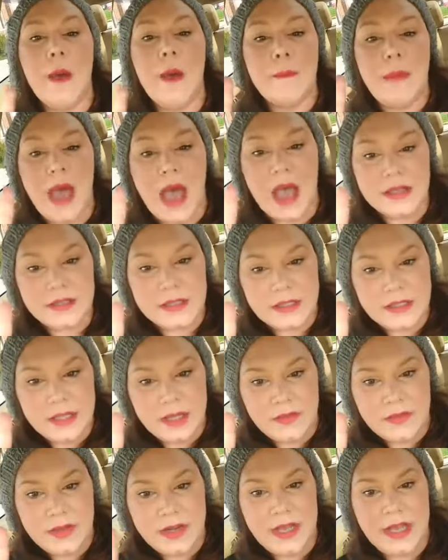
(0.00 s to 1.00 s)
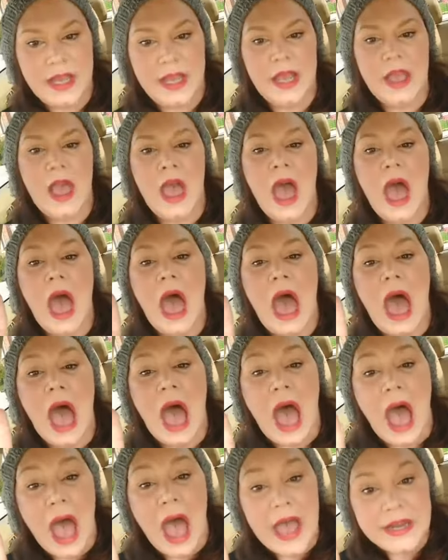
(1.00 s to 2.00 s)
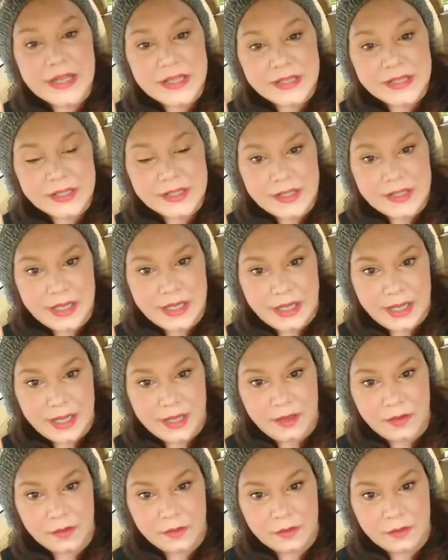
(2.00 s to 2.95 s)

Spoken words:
positivity, honesty,